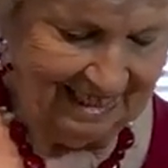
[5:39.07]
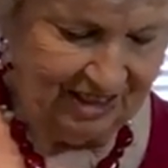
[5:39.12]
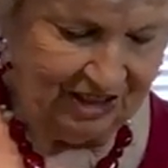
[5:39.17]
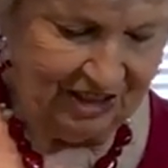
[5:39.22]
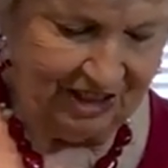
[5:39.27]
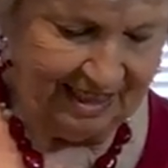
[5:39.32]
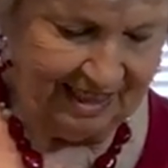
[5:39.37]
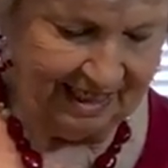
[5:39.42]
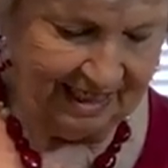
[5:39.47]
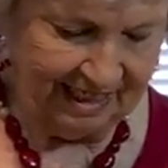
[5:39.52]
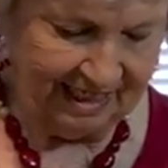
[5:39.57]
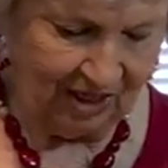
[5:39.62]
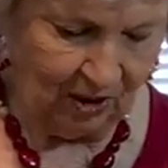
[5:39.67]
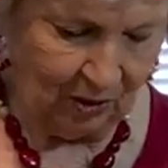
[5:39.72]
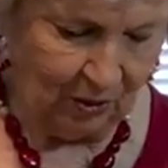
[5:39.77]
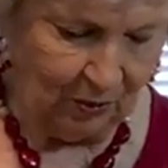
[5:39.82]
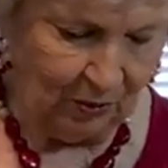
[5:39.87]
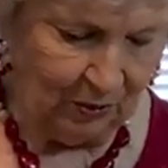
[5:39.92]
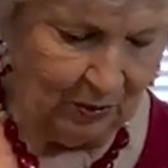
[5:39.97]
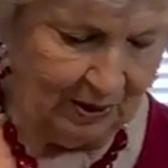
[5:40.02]
She didn't
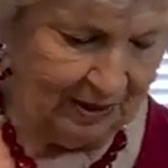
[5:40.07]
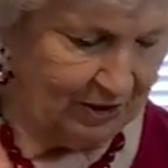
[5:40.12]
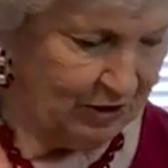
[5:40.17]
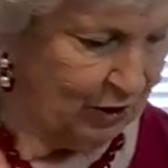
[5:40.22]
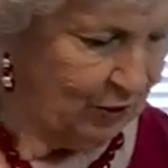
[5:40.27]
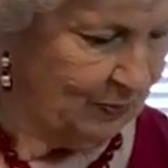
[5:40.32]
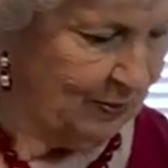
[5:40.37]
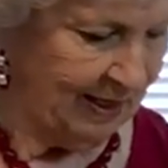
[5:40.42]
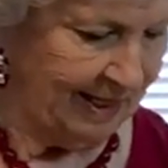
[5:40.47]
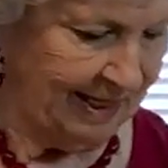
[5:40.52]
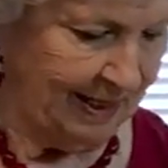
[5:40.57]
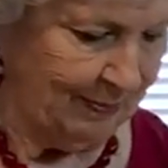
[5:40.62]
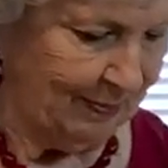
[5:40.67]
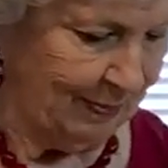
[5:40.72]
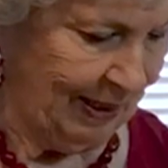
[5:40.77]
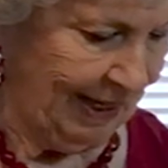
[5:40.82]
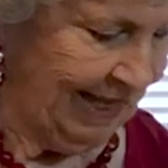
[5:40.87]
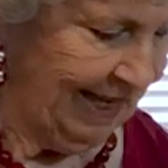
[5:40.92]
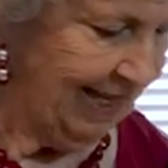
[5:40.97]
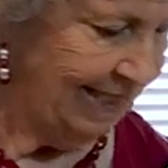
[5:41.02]
go too many
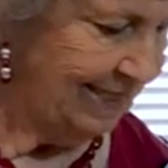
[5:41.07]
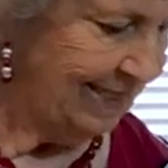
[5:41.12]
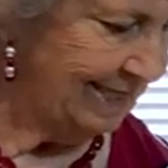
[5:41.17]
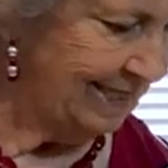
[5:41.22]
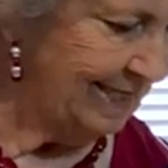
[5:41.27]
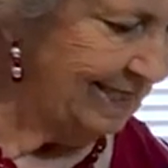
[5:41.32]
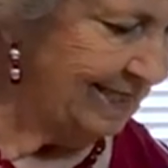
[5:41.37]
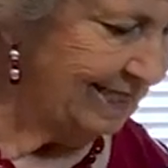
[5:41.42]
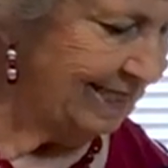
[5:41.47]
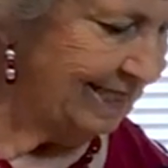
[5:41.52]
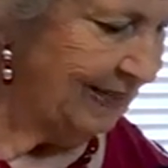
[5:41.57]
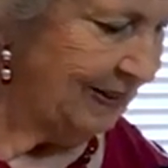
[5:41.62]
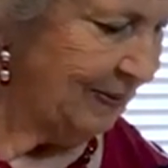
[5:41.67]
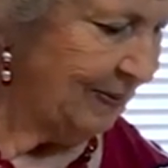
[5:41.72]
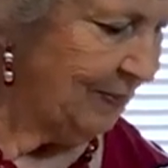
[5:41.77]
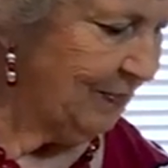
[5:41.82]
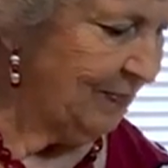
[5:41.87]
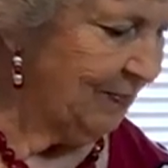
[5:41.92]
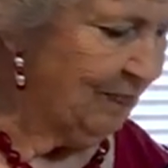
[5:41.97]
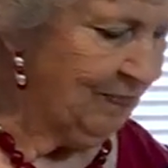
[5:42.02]
places
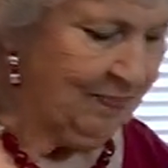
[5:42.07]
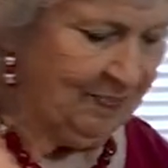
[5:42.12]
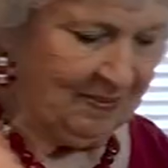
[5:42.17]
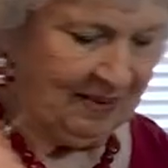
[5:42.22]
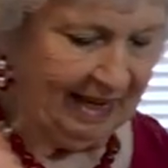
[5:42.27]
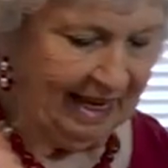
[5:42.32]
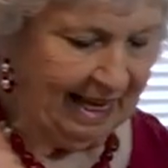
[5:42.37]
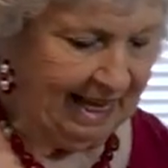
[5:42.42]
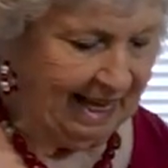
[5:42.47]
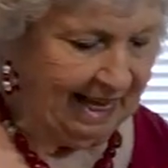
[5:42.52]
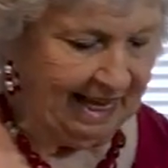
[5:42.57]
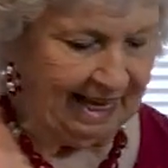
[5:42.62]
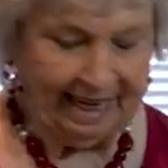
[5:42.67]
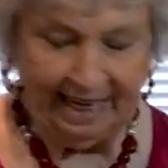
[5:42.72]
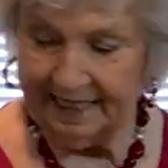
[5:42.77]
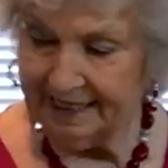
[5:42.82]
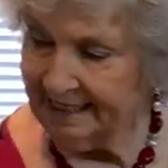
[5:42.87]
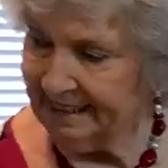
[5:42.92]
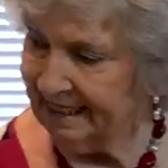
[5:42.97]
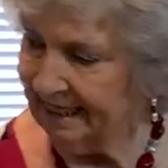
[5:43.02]

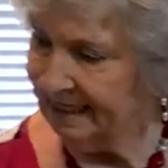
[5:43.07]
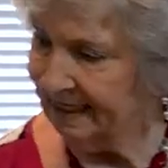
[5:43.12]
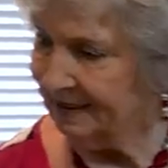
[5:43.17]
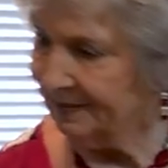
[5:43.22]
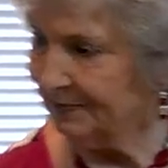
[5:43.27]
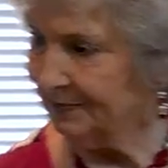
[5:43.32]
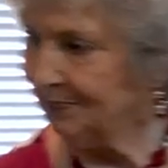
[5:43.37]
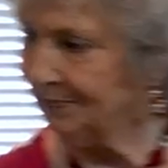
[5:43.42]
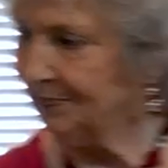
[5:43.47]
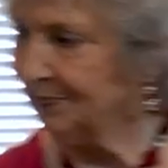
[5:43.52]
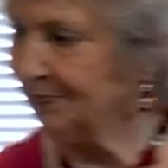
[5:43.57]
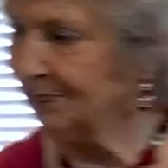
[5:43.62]
and um,